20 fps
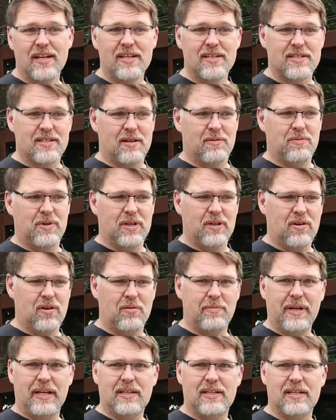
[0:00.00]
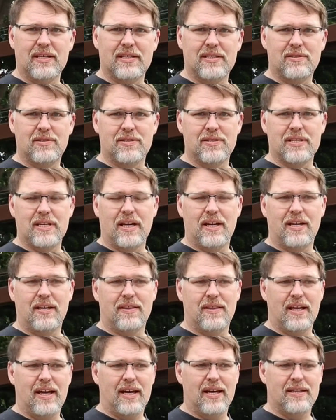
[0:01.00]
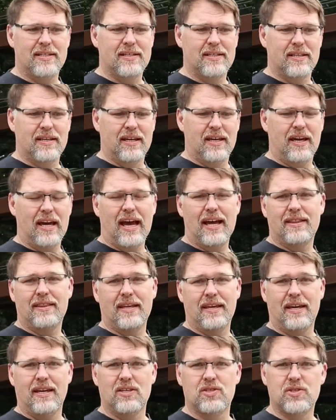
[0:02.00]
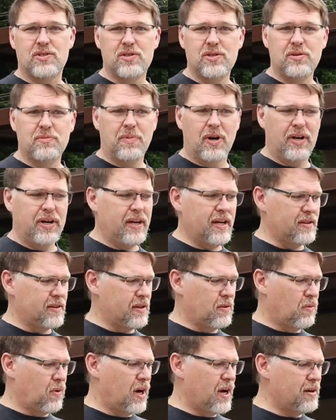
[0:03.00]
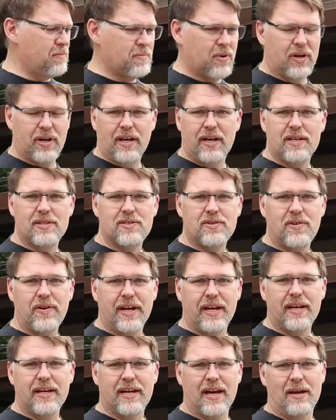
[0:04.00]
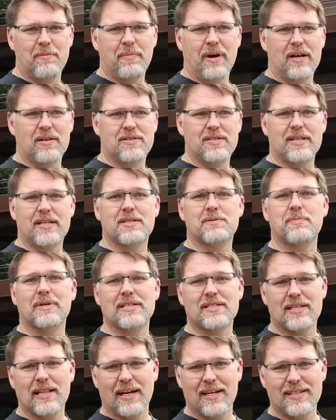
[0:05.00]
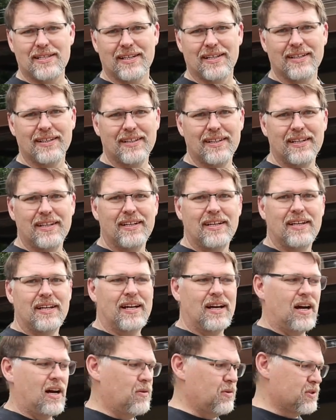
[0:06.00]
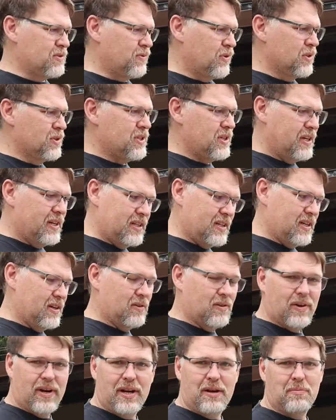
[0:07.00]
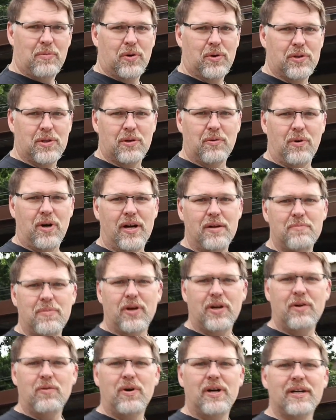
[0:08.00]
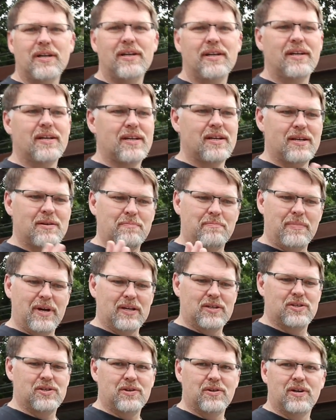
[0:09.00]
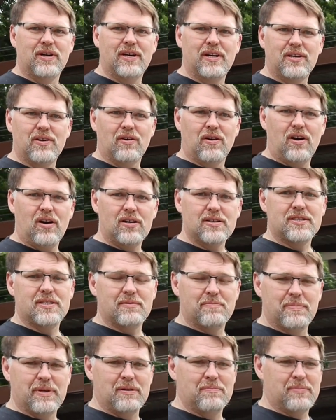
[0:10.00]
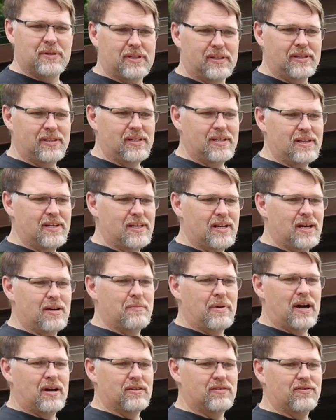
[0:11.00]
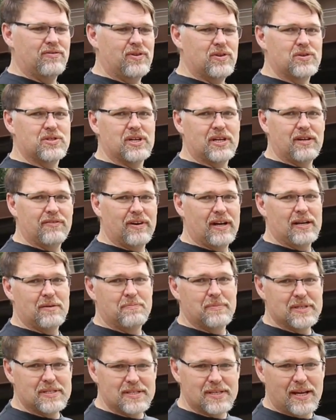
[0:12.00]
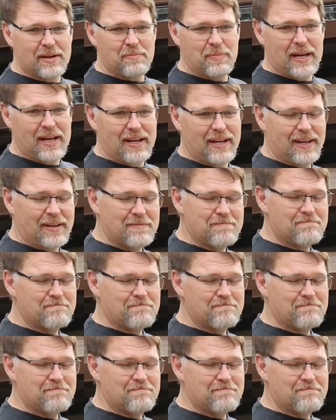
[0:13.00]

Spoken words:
Someone commented to say that he had the S2 body and the wide body S3 came out 6 months later. I was fortunate, I already bought the wide body one. Make sure you ask the people about future developments they're planning.